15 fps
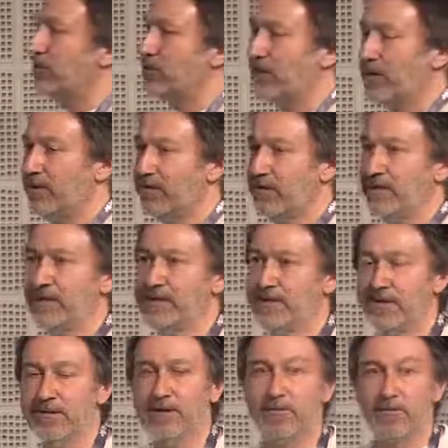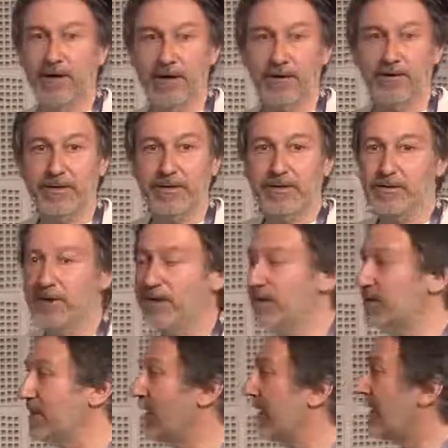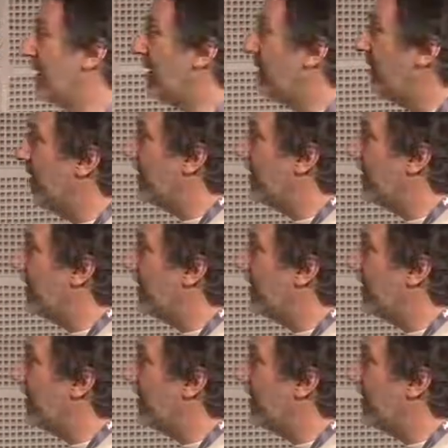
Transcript: is one of the best antimalarial drugs, and